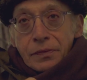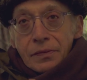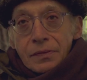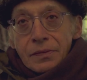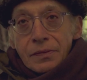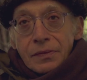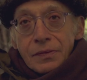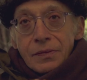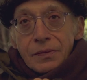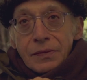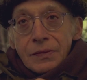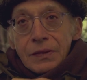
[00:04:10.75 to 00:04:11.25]
Yeah.
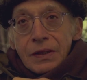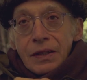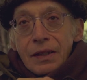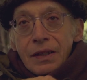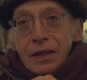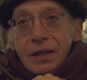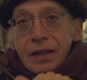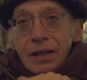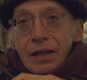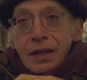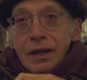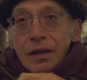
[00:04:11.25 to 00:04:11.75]

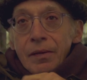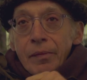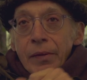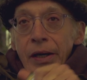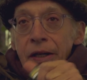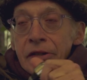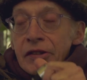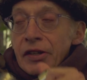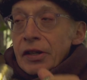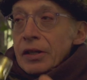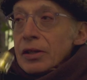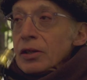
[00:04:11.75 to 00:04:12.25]
No, he
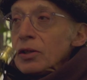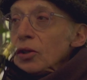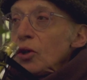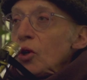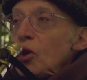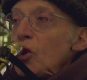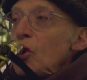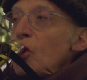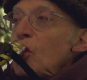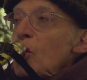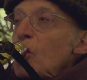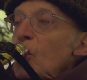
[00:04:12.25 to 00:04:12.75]
is. I
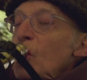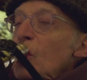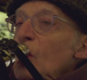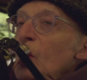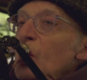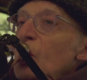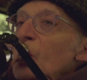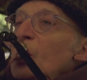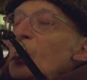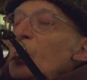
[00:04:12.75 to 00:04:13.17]
love that.